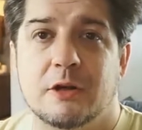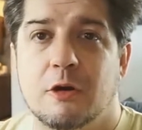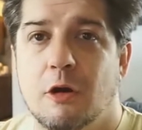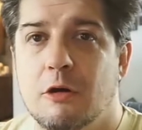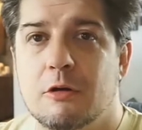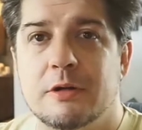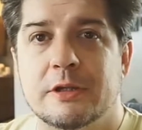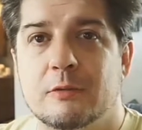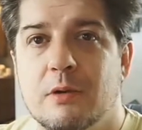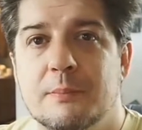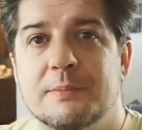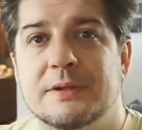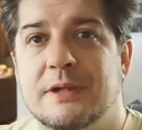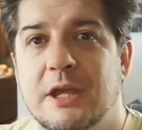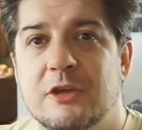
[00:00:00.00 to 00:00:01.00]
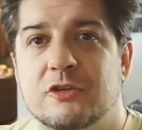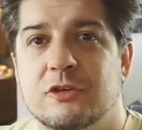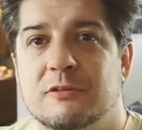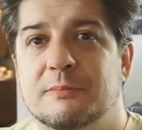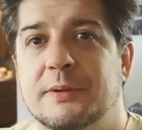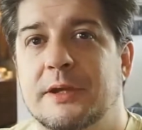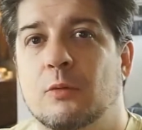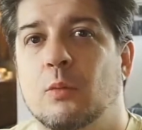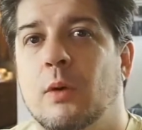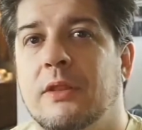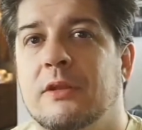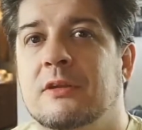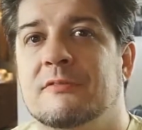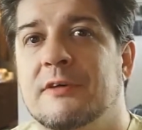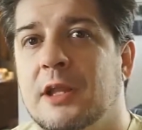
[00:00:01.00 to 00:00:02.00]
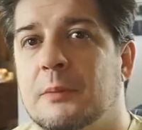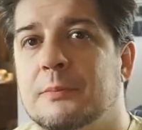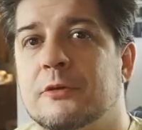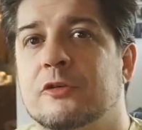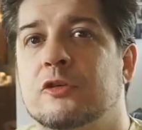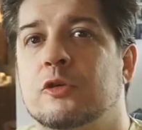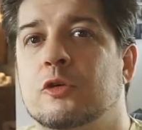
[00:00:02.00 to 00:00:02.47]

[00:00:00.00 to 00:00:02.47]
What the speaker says: they're garnering the reputation of being one of the developers